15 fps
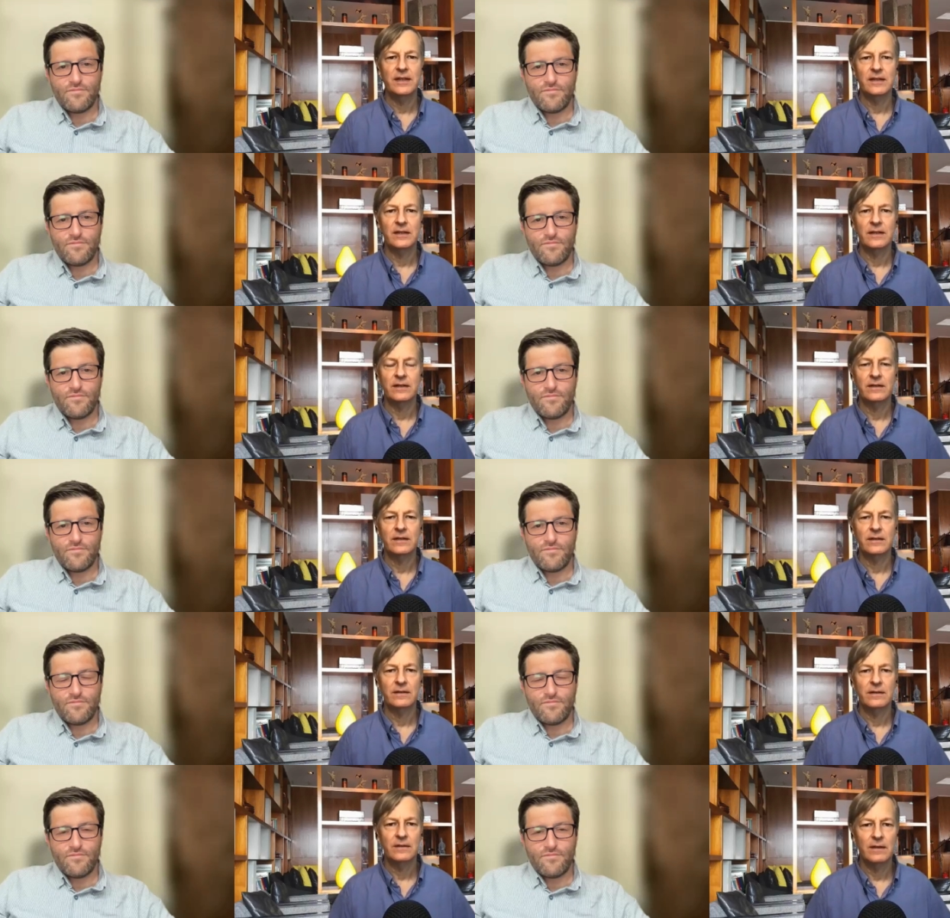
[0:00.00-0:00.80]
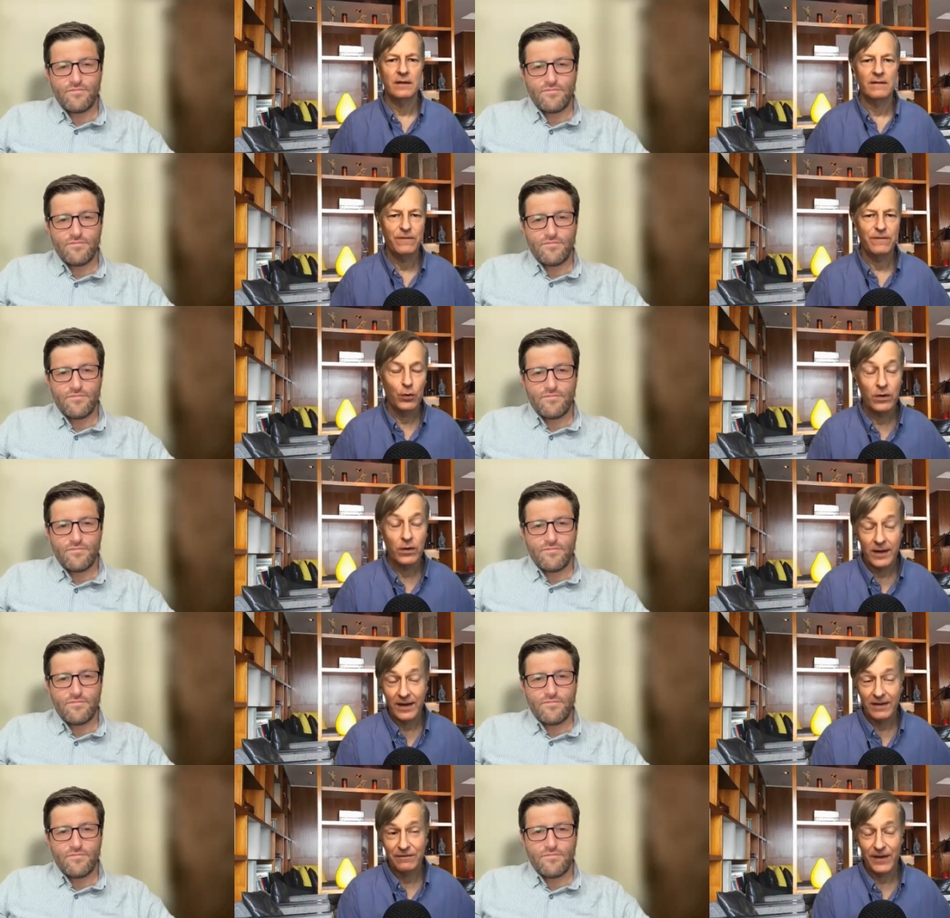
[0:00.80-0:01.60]
Speaker 1: that
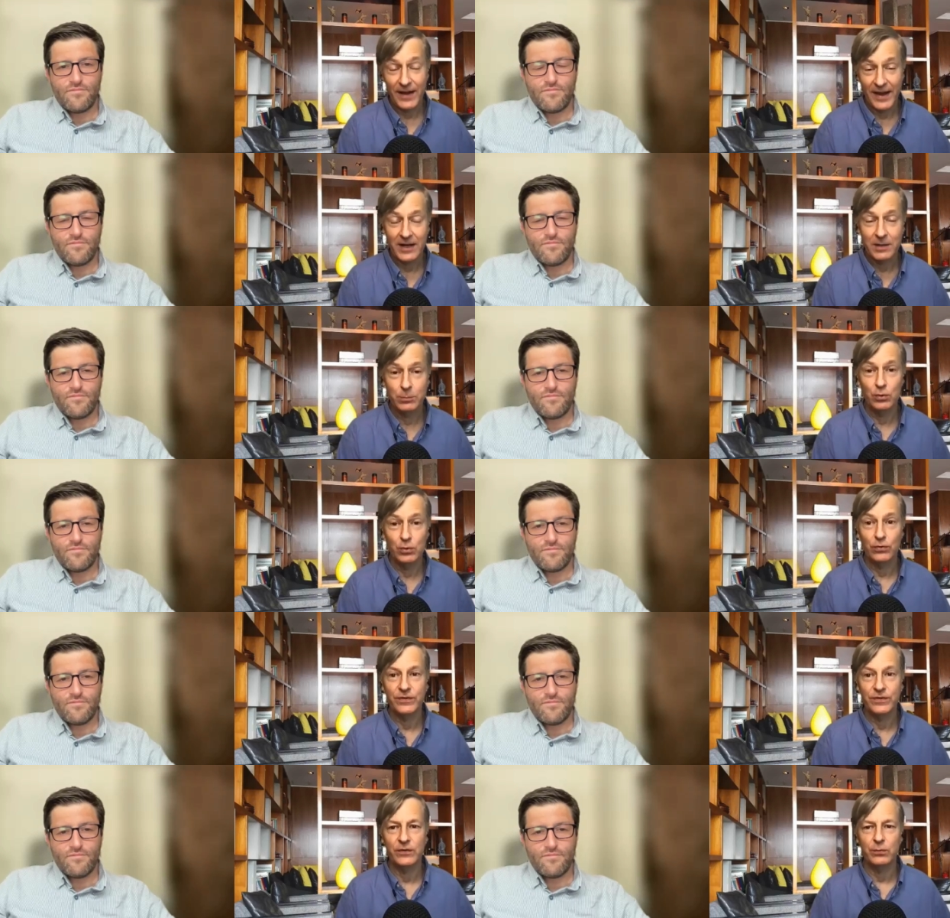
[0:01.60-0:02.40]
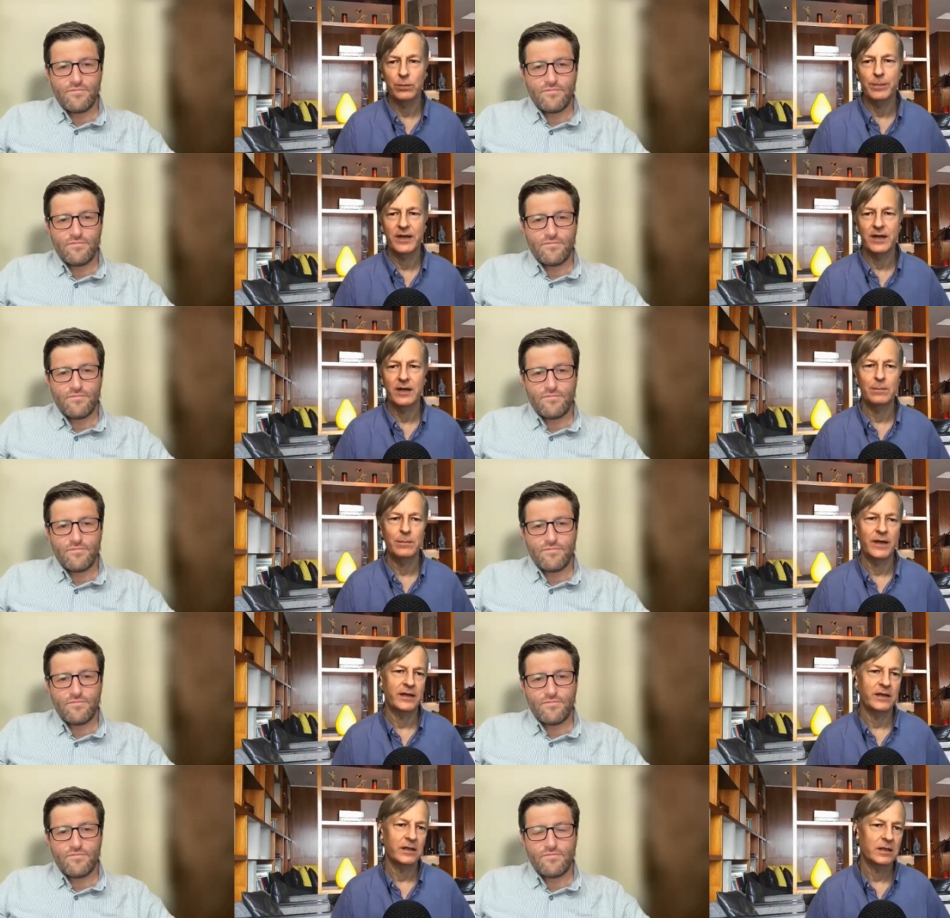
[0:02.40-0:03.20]
for for animals this would
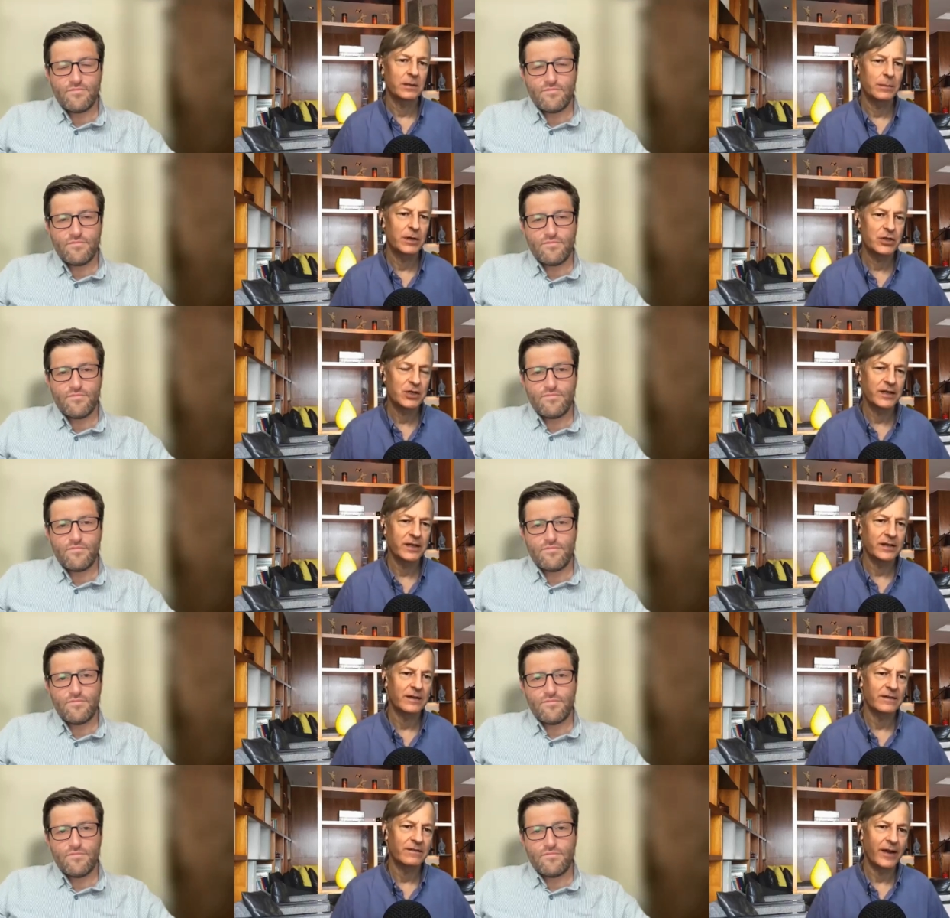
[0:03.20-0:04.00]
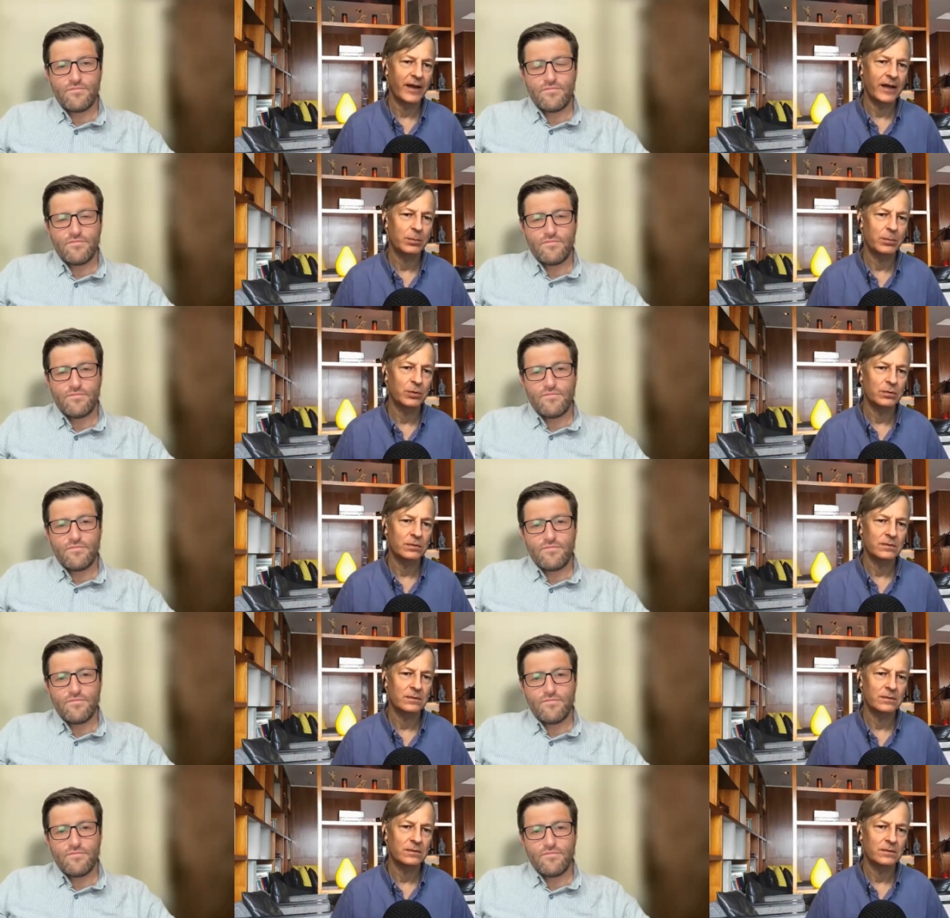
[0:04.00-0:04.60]
become like a commercially available